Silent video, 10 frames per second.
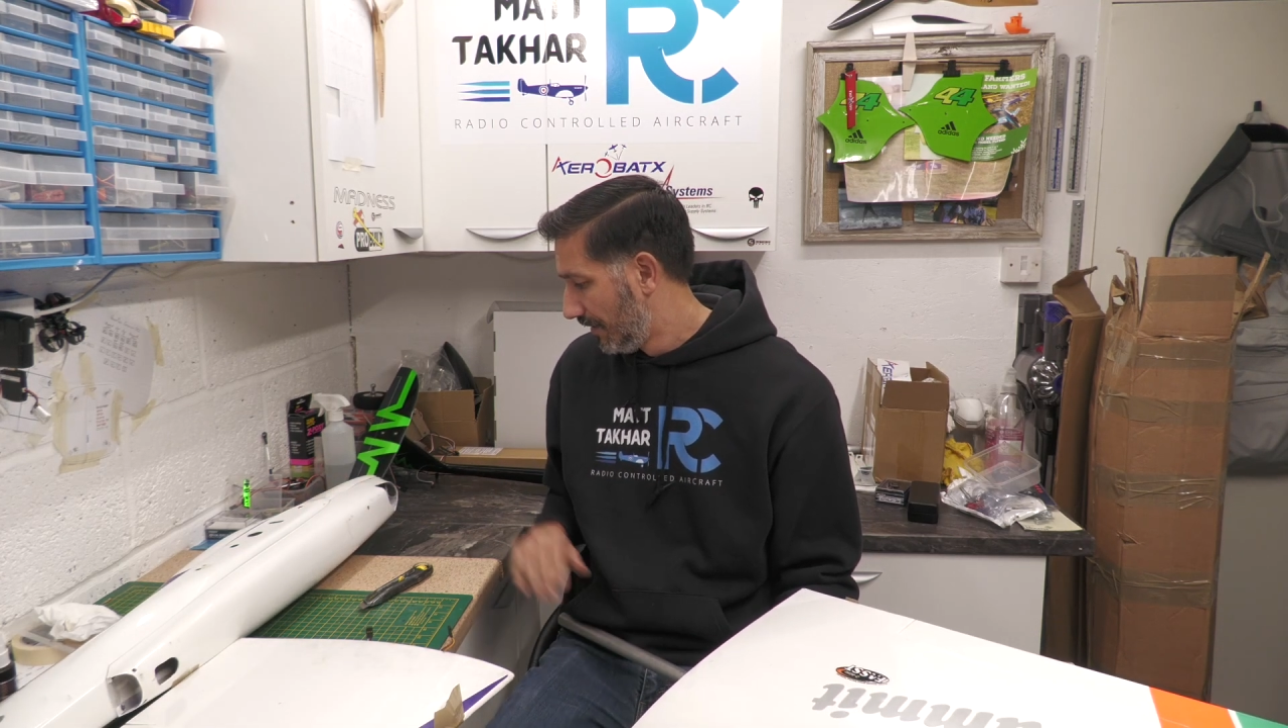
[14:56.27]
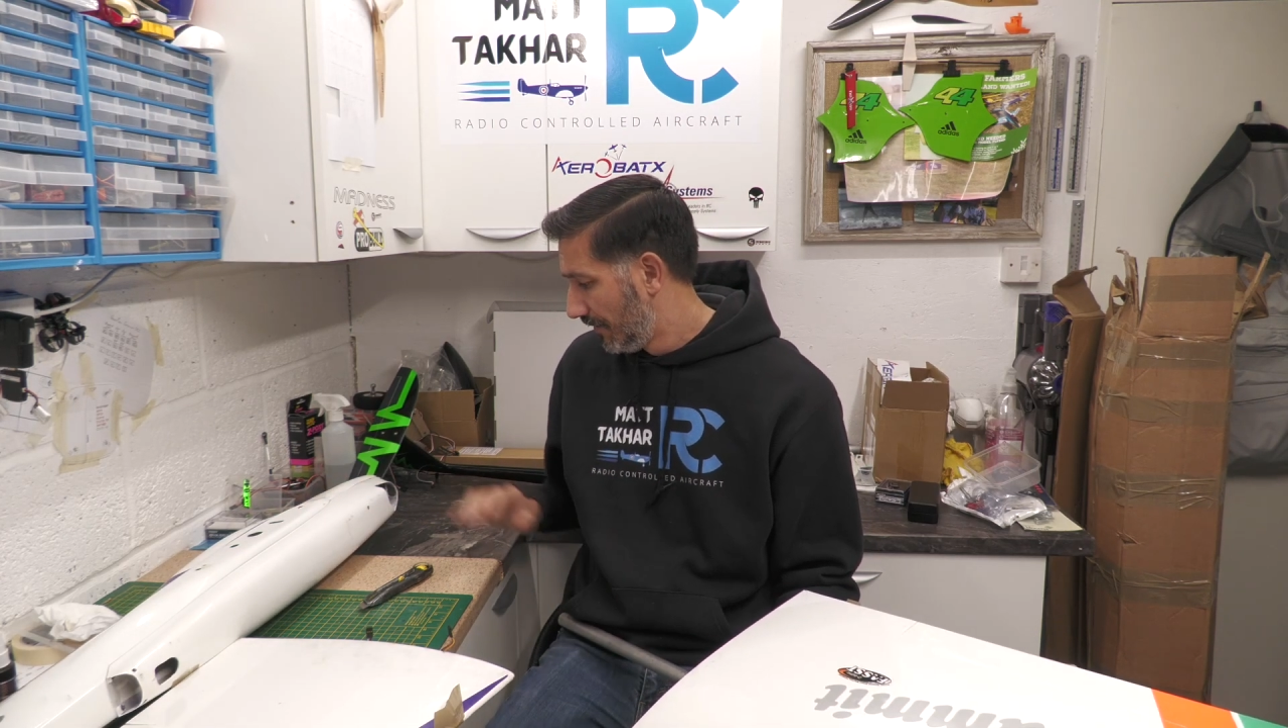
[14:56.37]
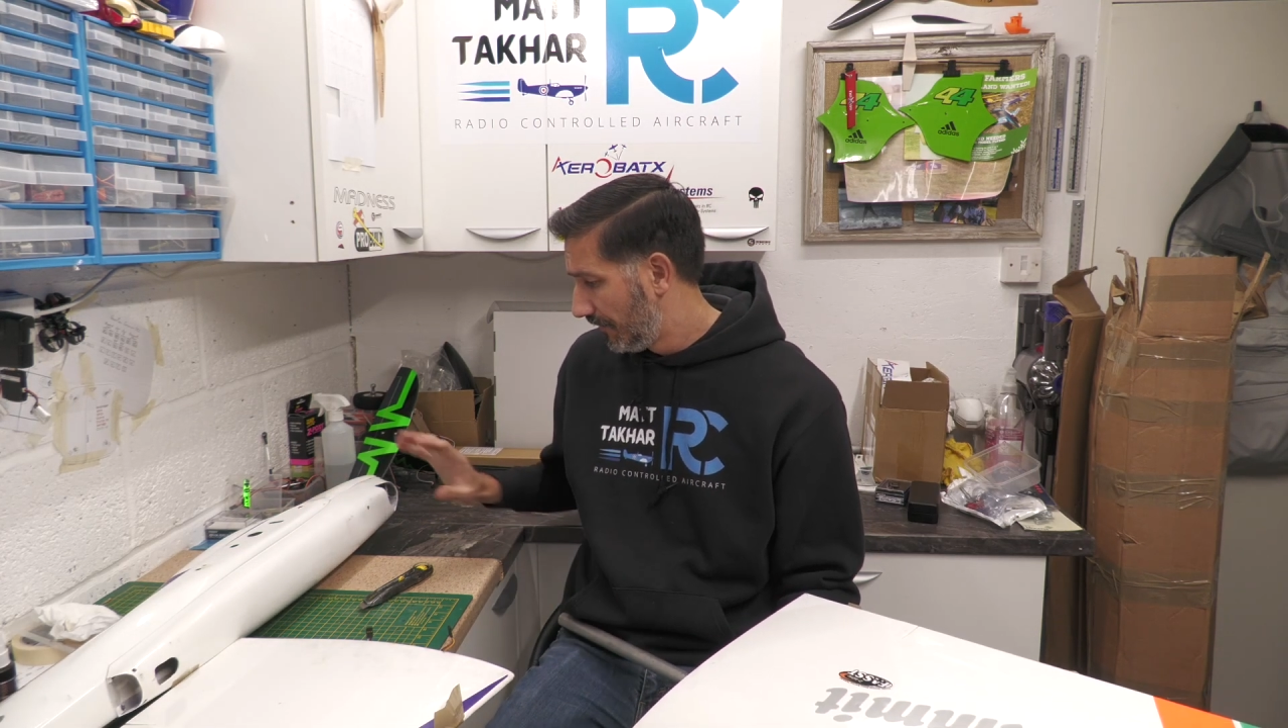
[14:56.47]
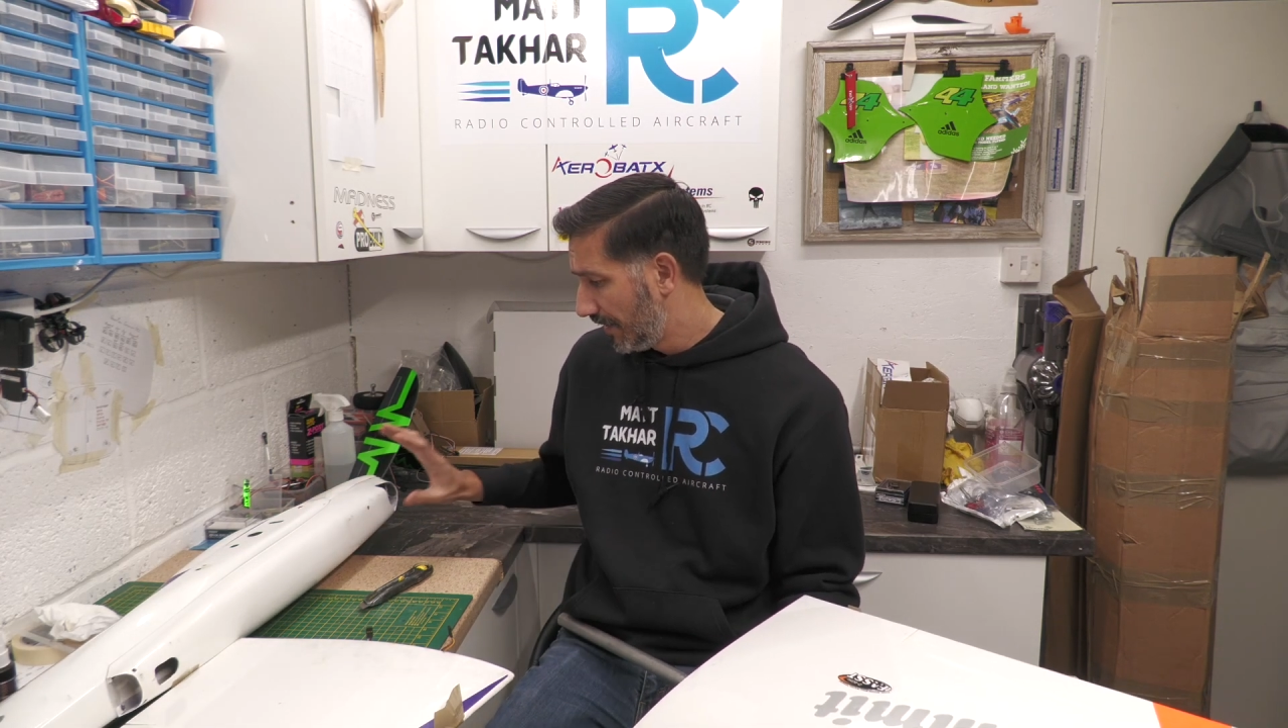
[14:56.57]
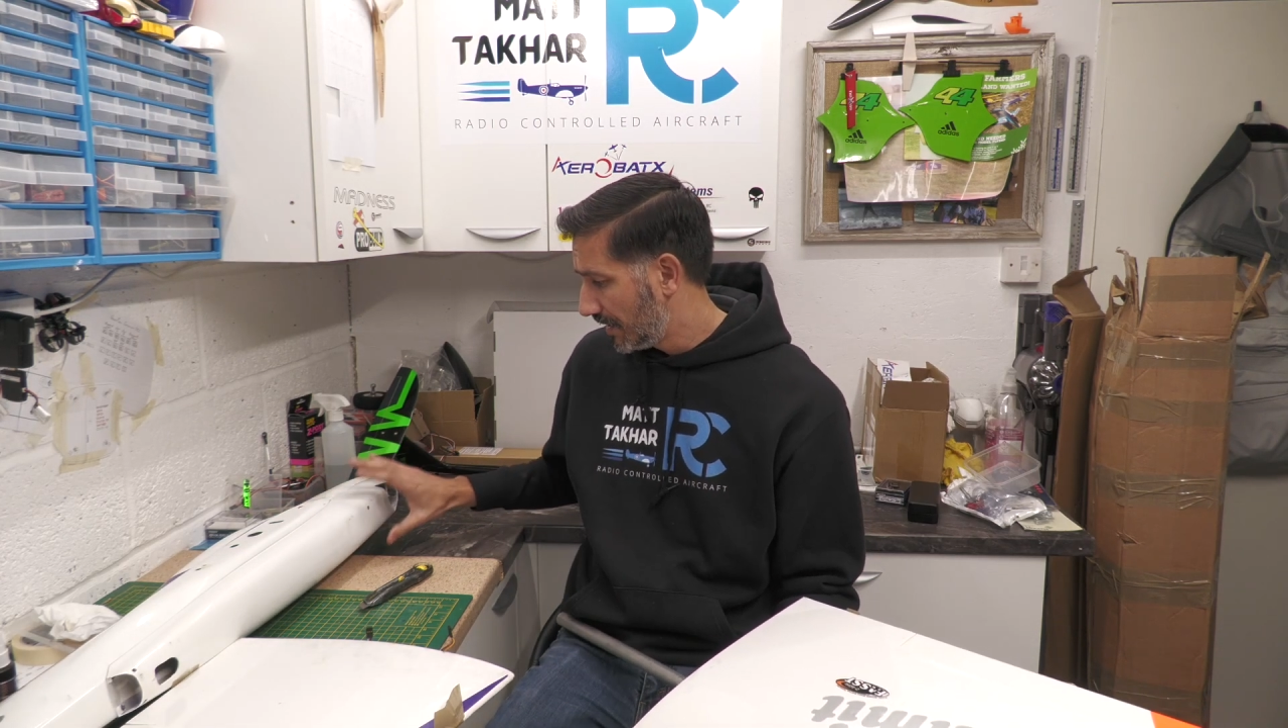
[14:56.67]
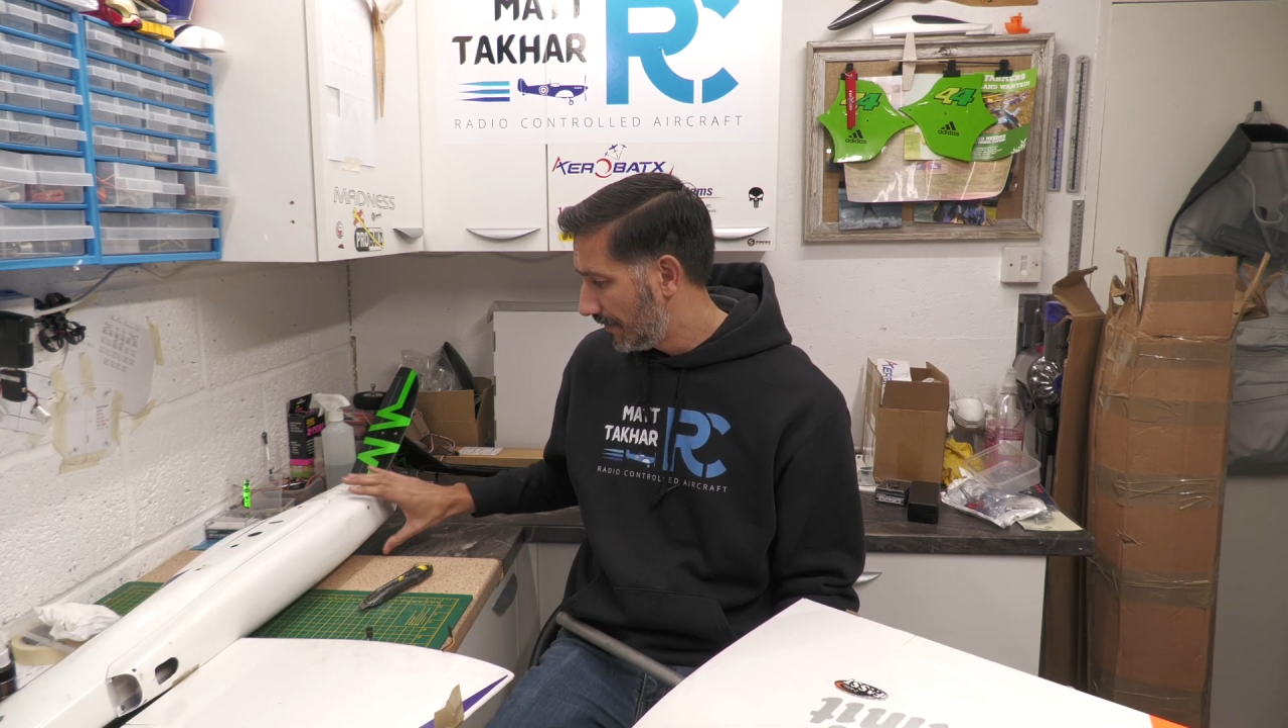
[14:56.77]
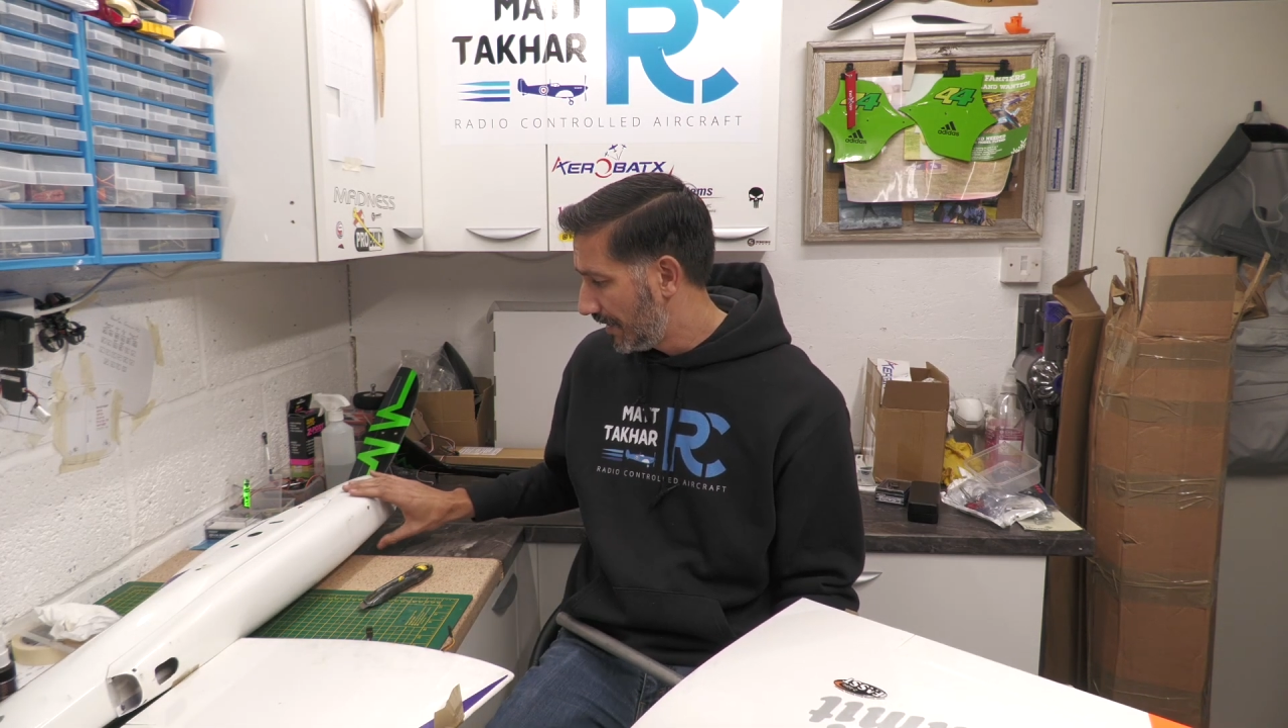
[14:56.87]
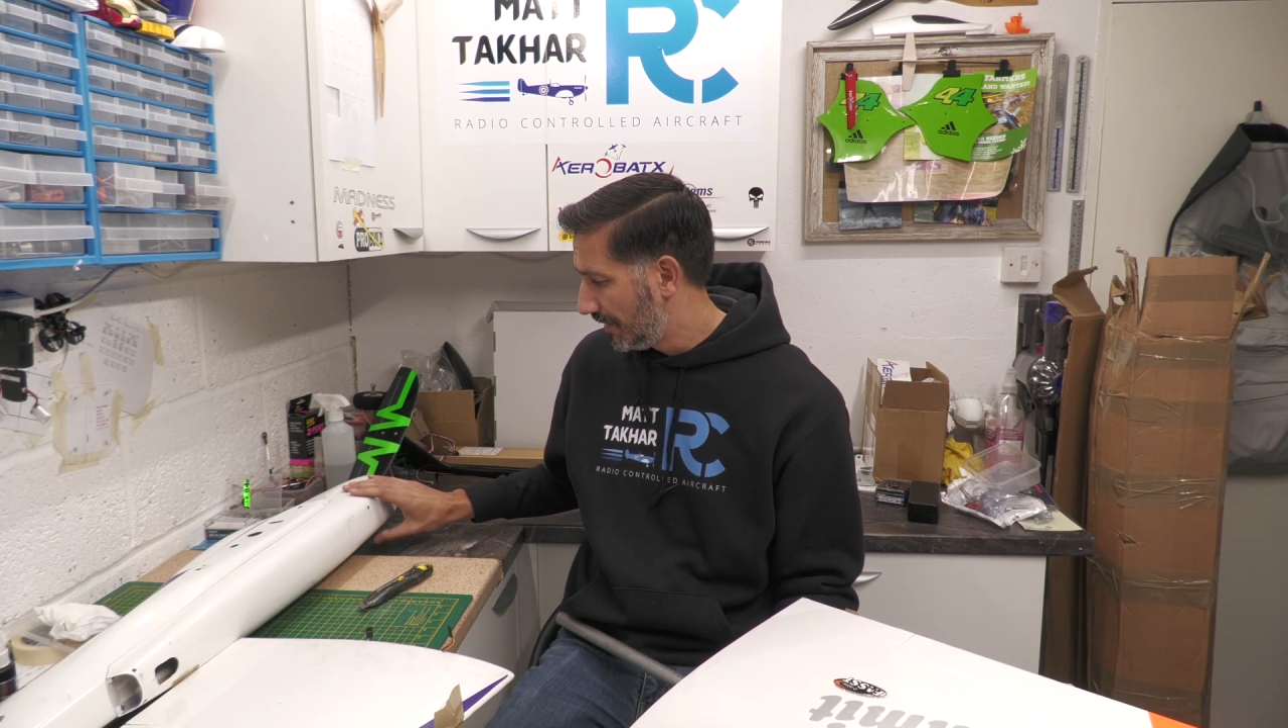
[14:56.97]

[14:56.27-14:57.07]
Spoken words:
fix up the